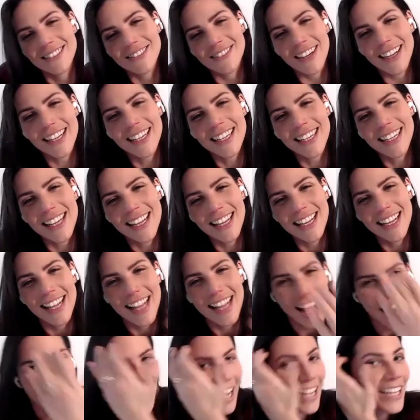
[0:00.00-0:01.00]
right?
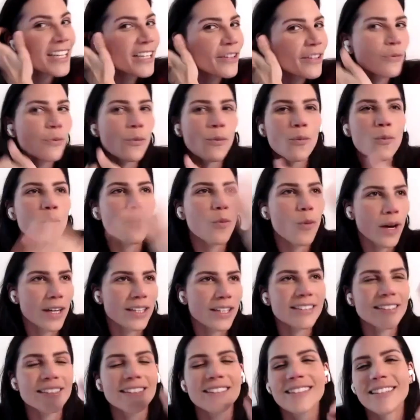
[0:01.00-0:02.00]
I eat
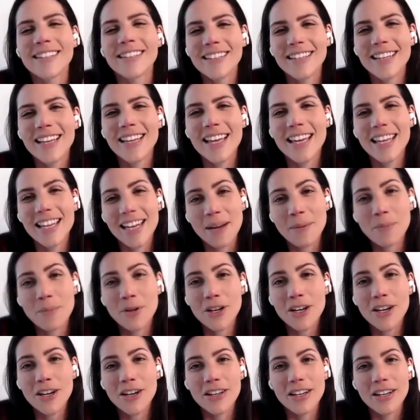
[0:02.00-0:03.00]
once and I'm
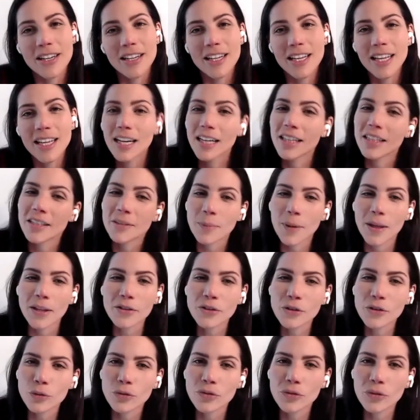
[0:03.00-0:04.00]
good. And I
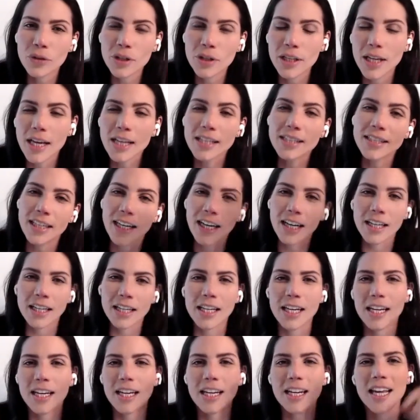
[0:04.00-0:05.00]
spend 2, 3 days and I
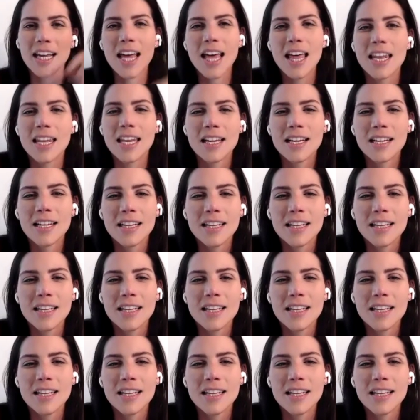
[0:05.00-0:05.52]
eat it again.